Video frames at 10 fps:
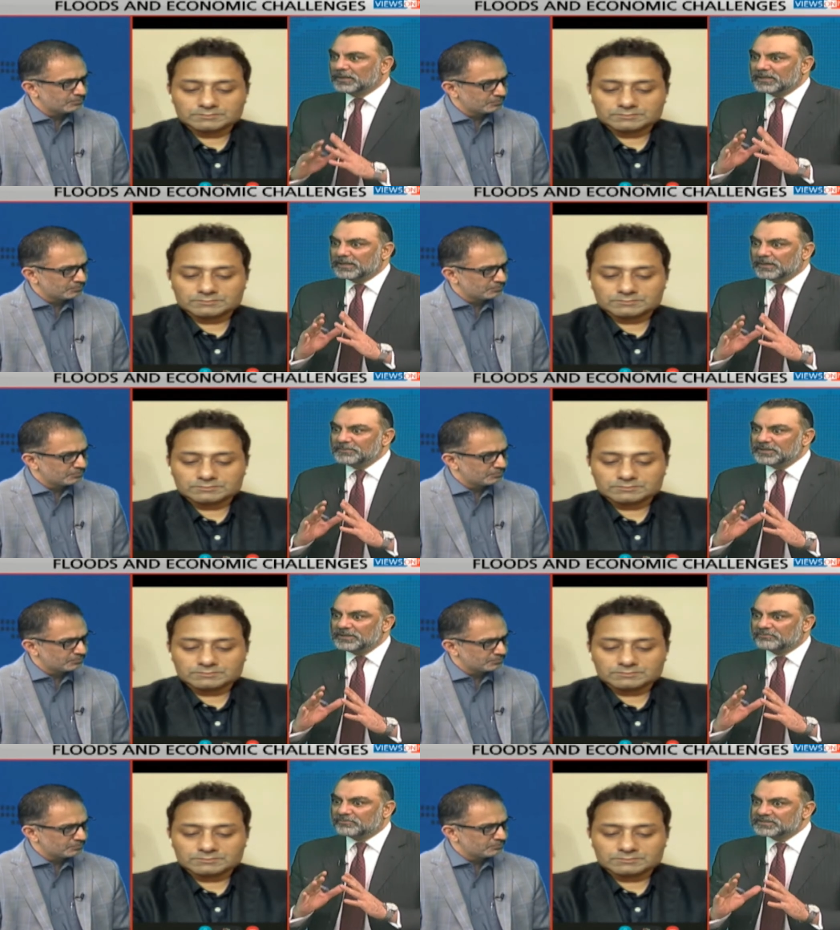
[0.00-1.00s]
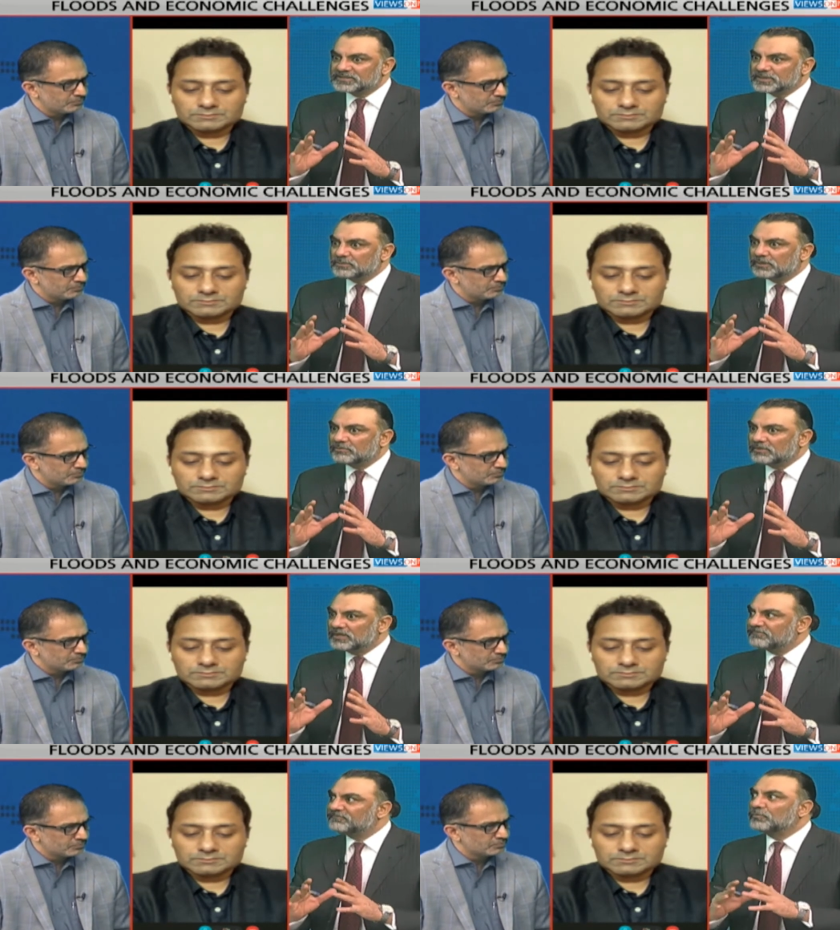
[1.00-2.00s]
Speaker 1: I mean, the rescue and relief
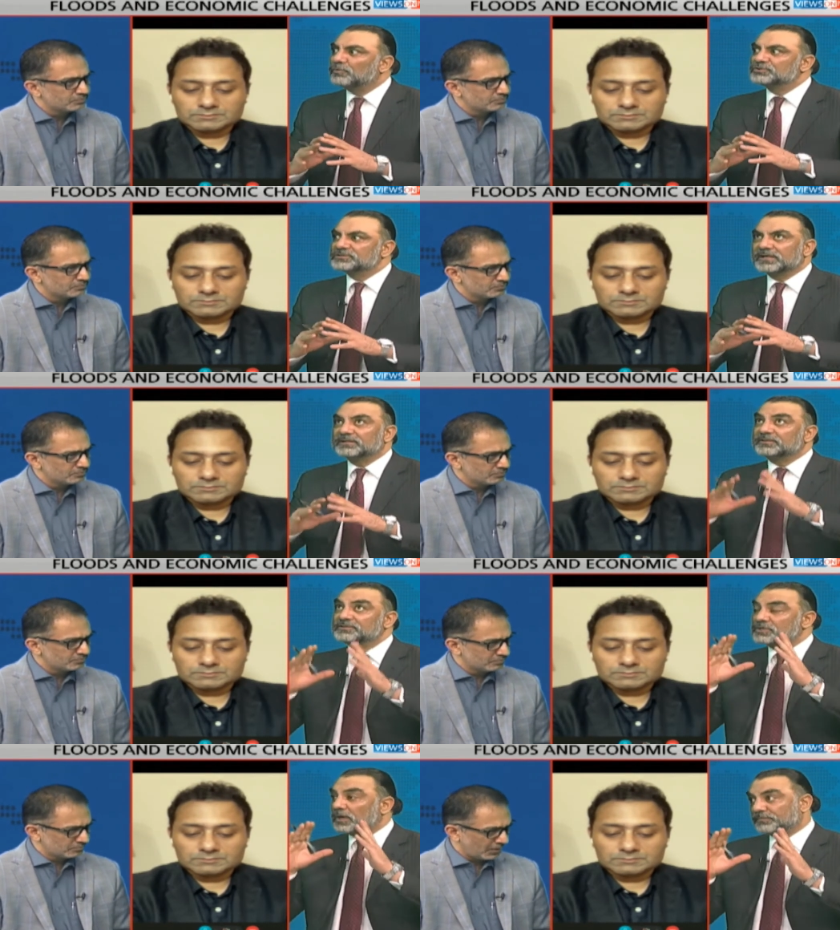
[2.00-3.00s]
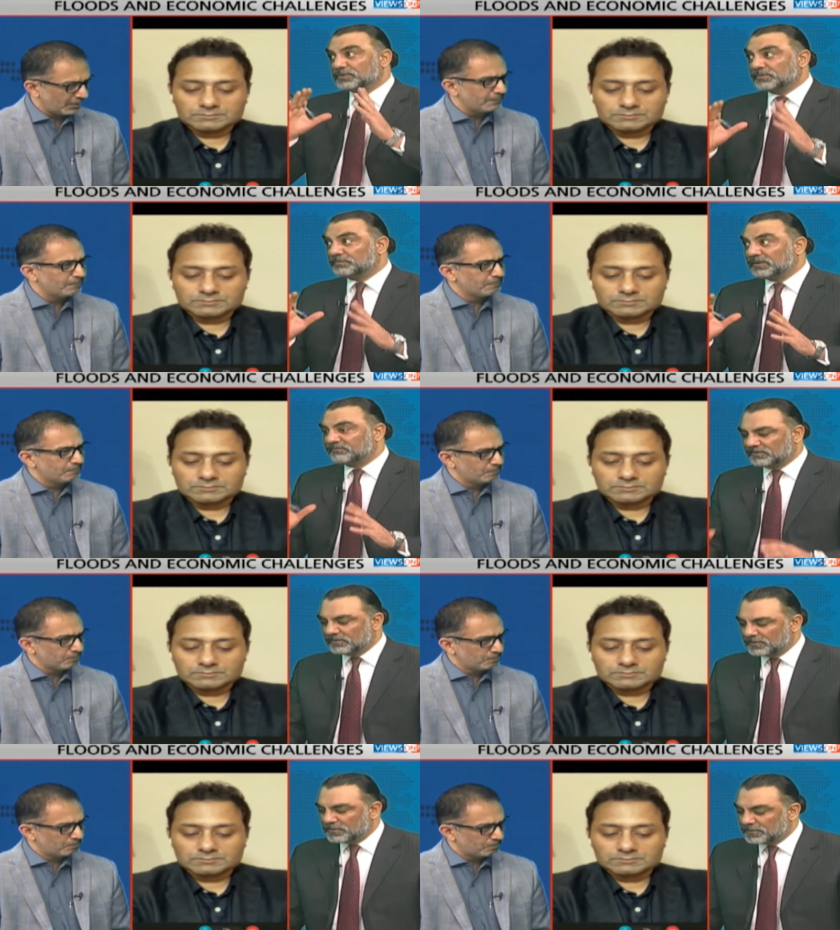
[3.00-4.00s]
was at its optimum yeah. level.
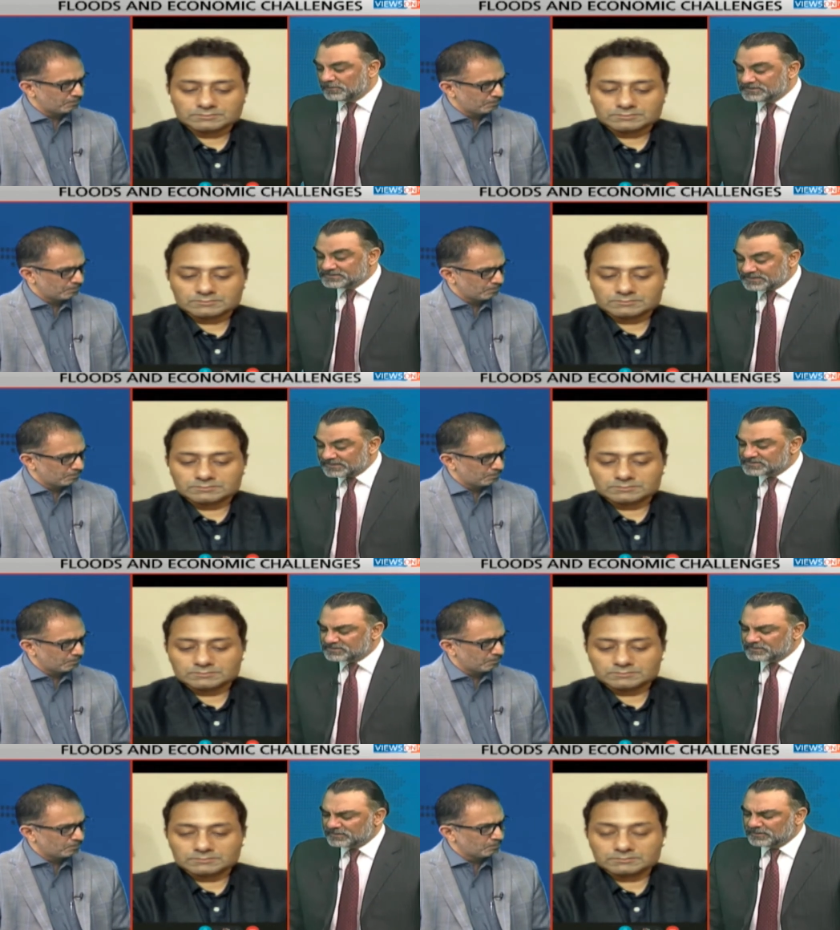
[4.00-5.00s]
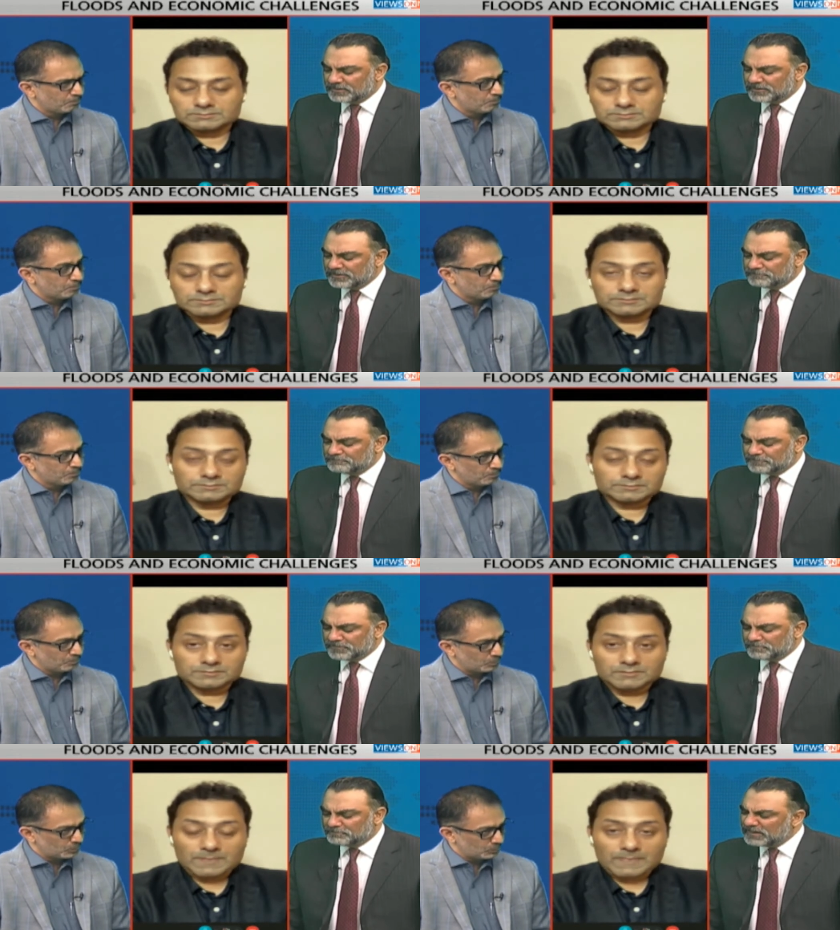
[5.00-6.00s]
Still, sir, uh,
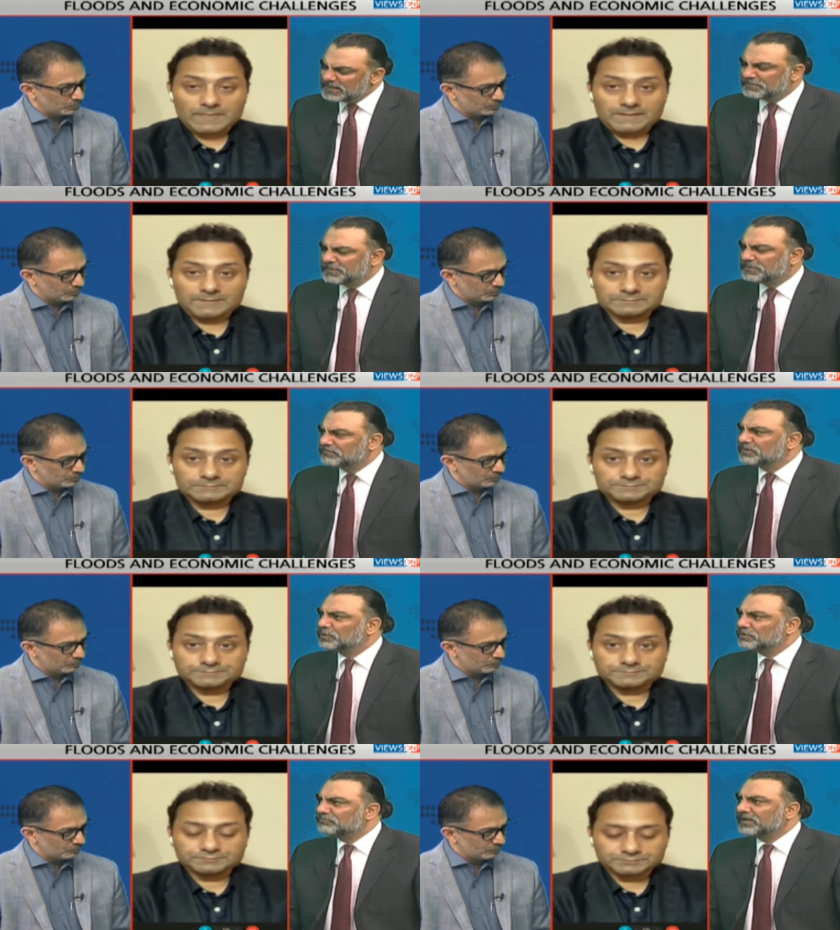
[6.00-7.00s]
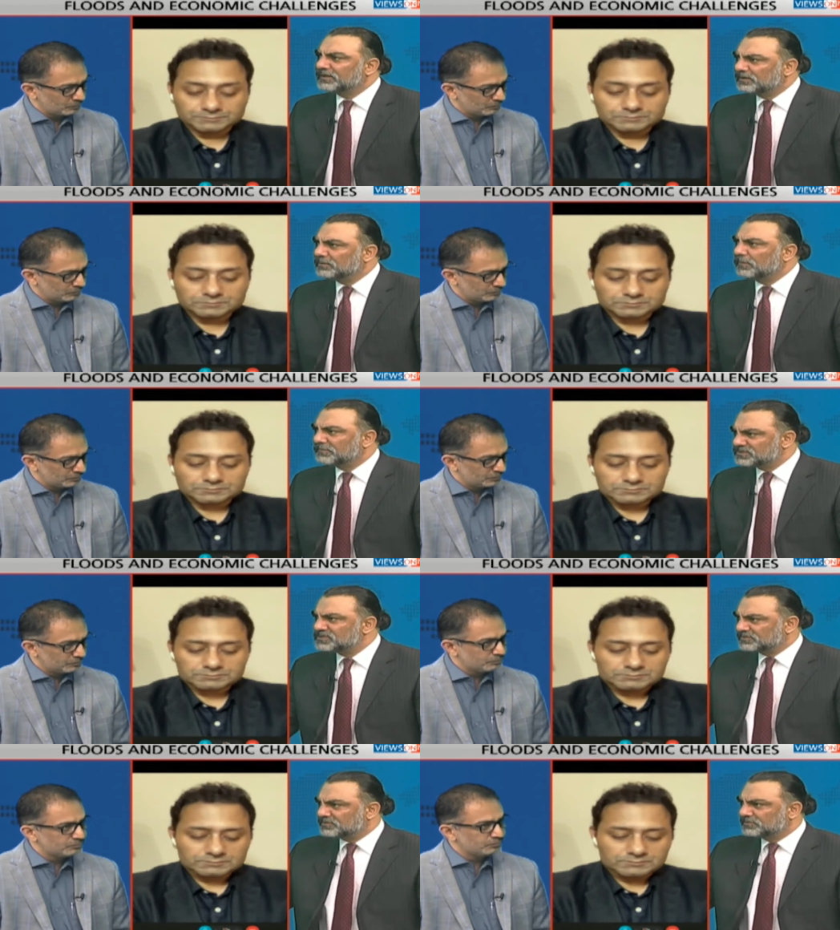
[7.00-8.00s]
many people were not finally
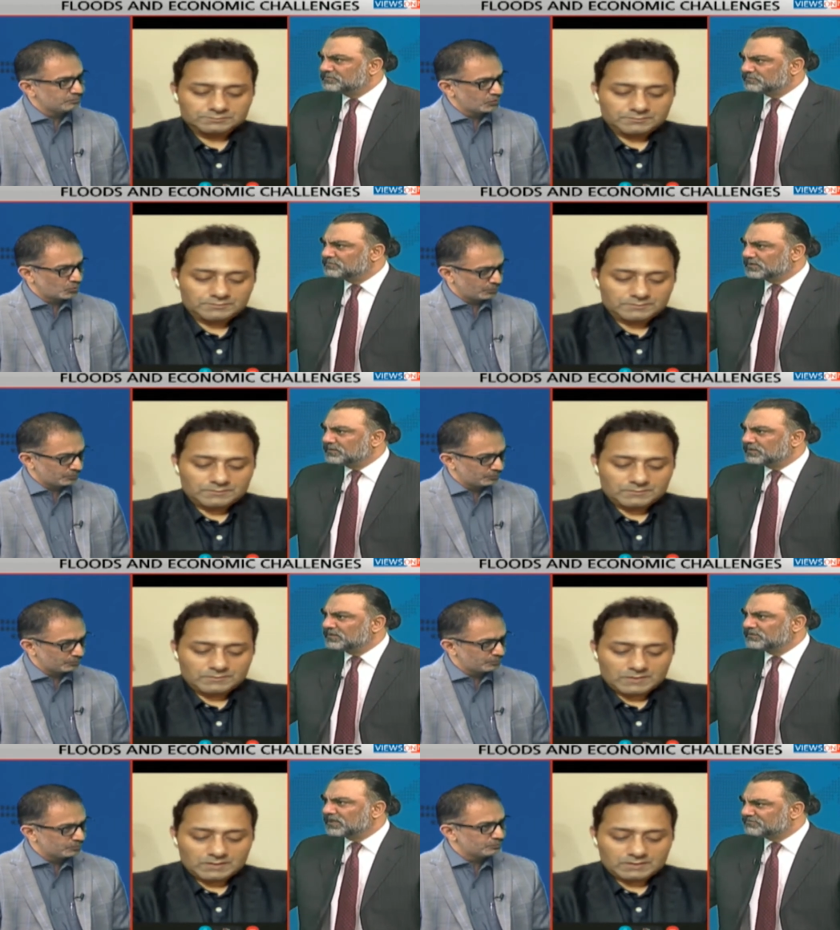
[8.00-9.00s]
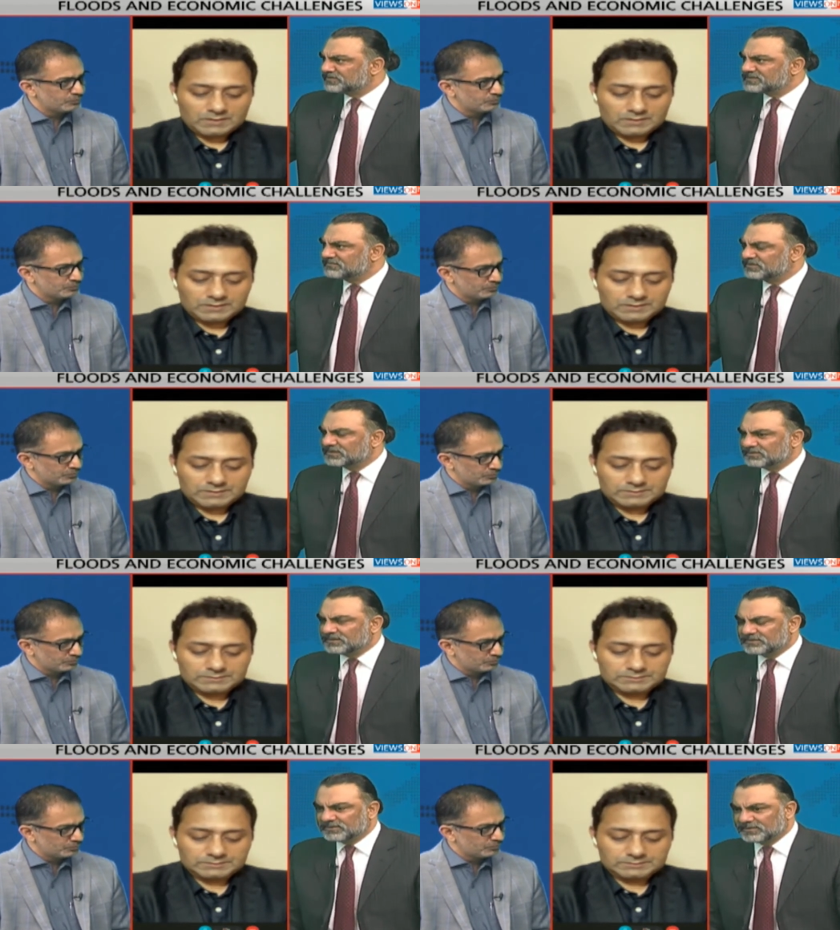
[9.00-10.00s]
compensated, True. even after 17, 18
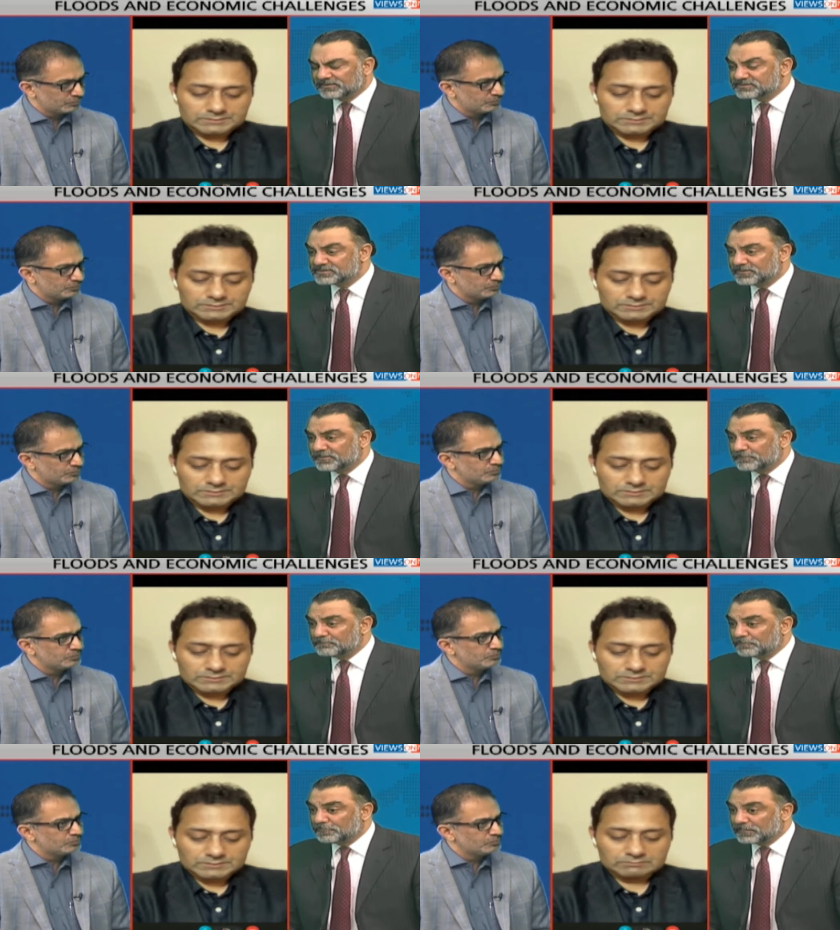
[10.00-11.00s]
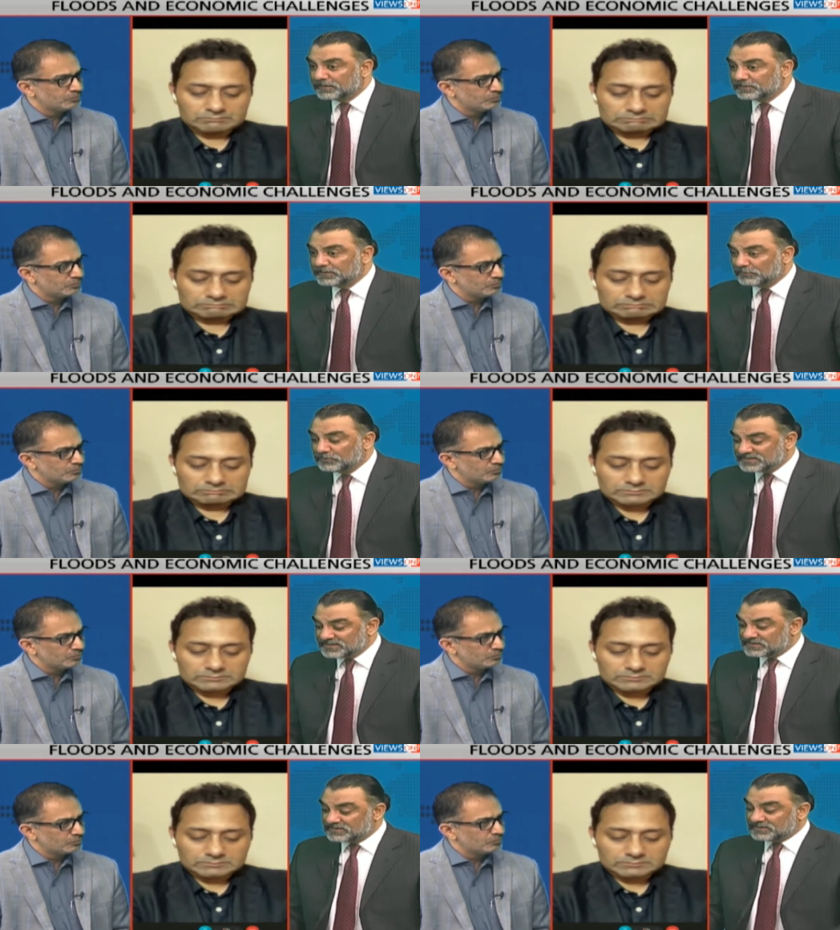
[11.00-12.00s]
years. Now, this is
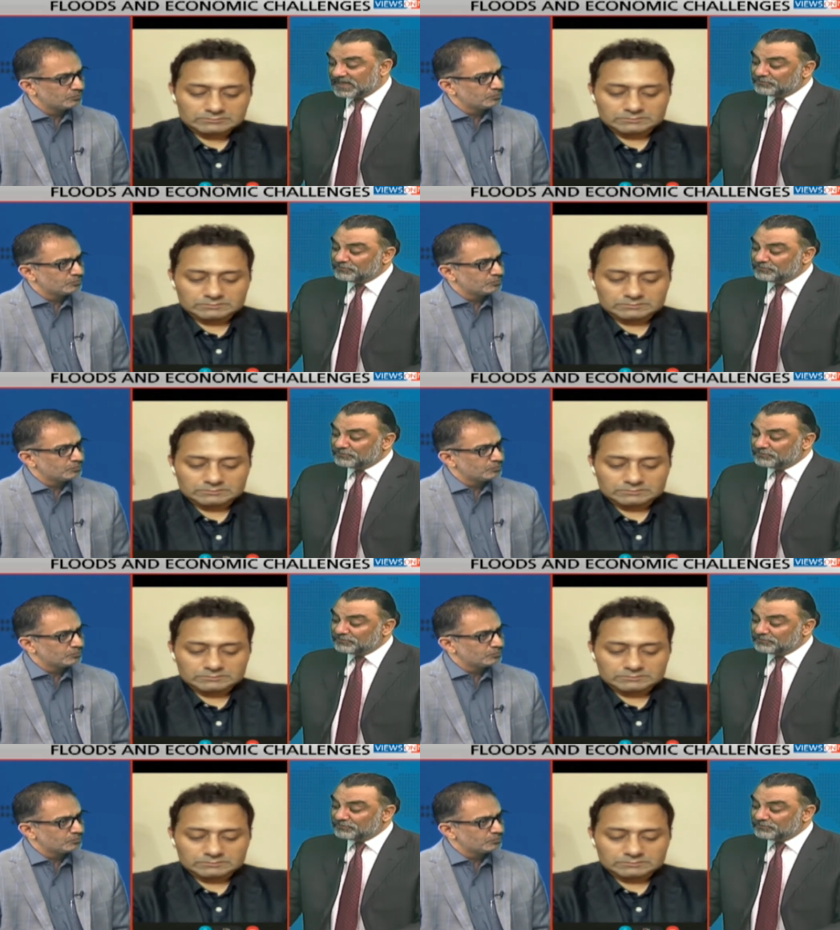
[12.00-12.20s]
that was